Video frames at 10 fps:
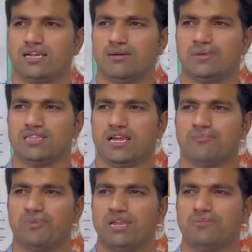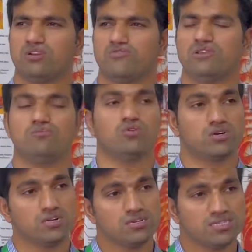up in the impairment of the
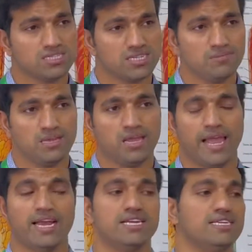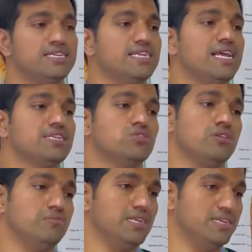motor system and intellectual
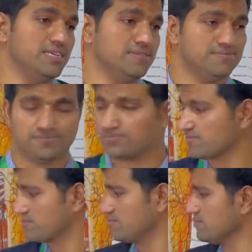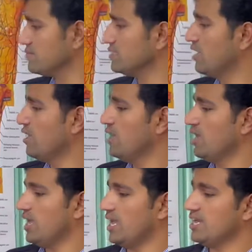ability.
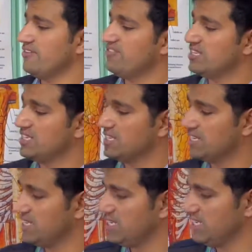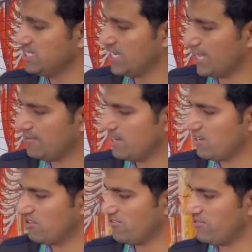And if there is increased level
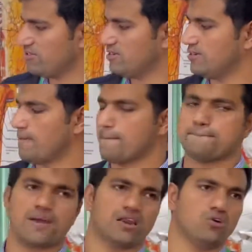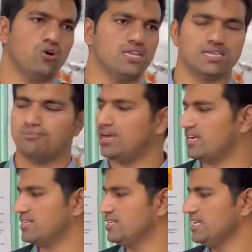of alcohol in the
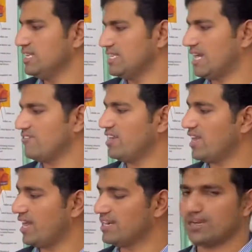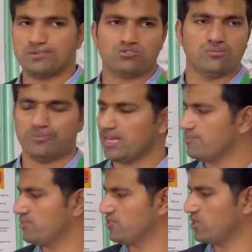blood, that will end up into
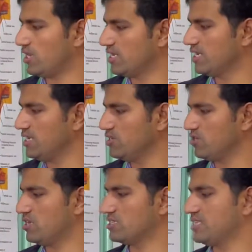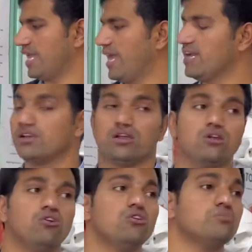impairment of the cortical neurons and
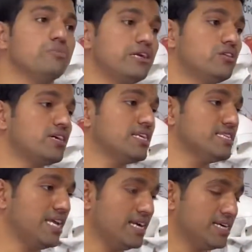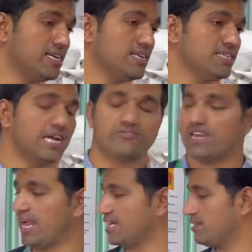lower medullary center, that will
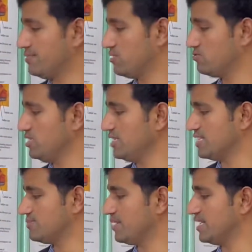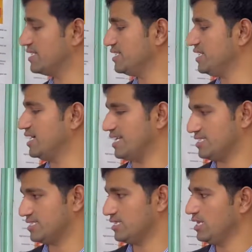end up into the respiratory
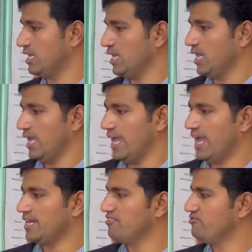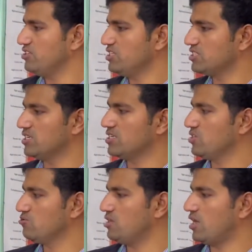arrest. And if we
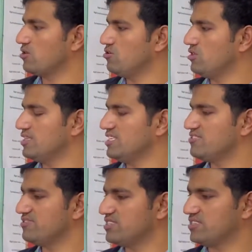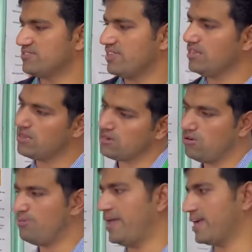discontinue the alcohol, these features will
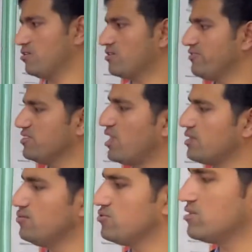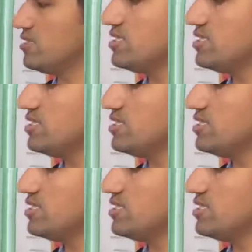go back. Okay, we talk about